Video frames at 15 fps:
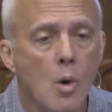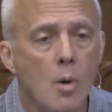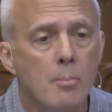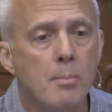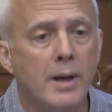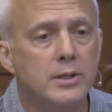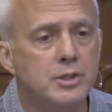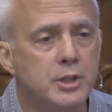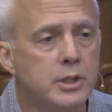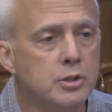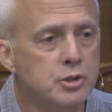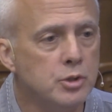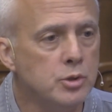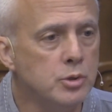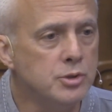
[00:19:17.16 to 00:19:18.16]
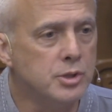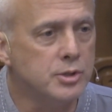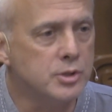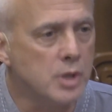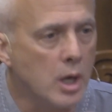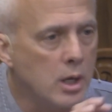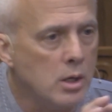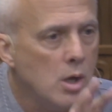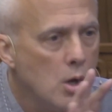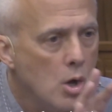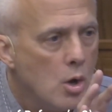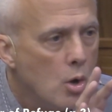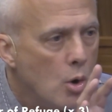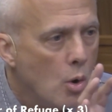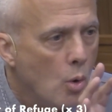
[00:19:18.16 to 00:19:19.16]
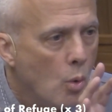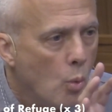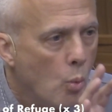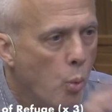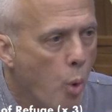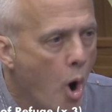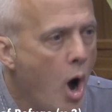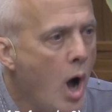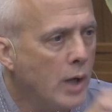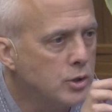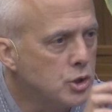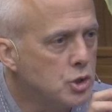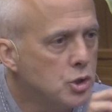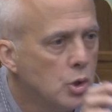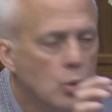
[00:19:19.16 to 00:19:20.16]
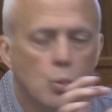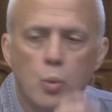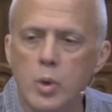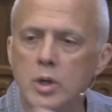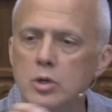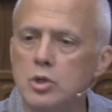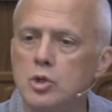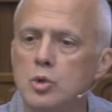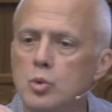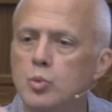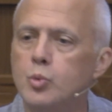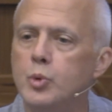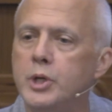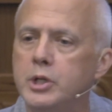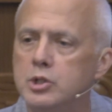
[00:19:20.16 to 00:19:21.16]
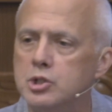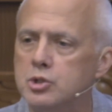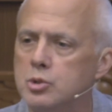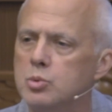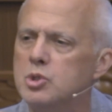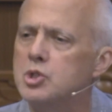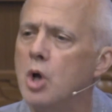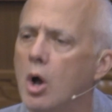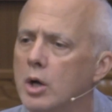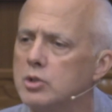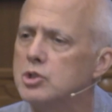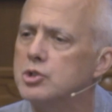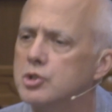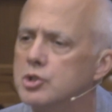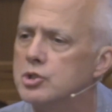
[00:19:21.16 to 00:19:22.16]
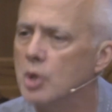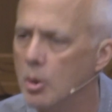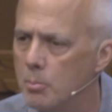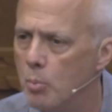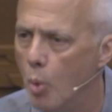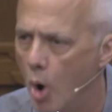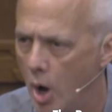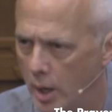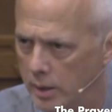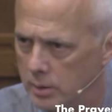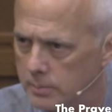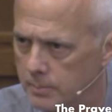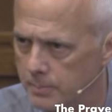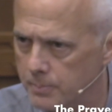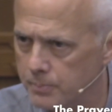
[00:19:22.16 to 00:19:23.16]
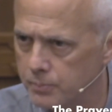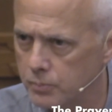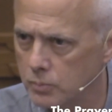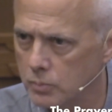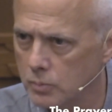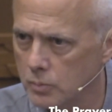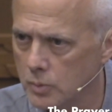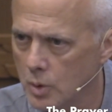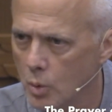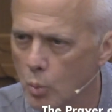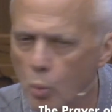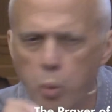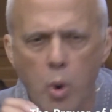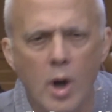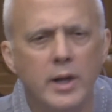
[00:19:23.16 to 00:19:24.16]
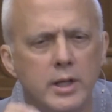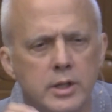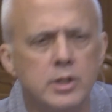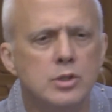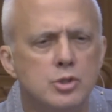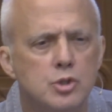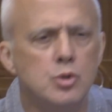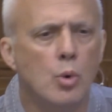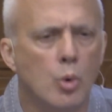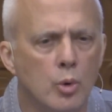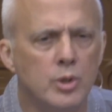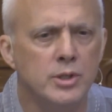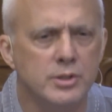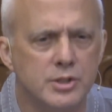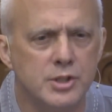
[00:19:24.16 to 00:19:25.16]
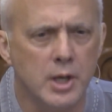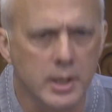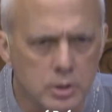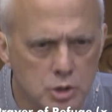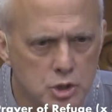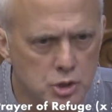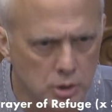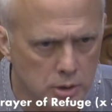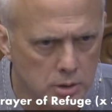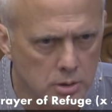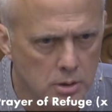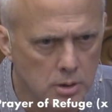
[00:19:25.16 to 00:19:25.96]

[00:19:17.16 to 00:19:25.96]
My teacher used to say, watch when you reach to touch someone. What is your intention?